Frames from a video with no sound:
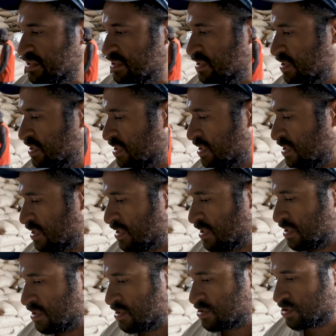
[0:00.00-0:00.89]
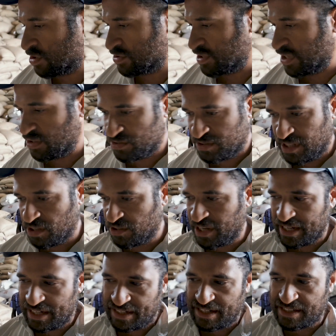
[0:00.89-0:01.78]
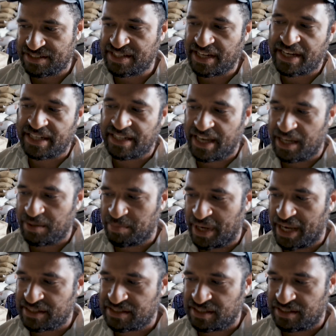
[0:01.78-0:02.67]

so they'll get it in second-hand bags,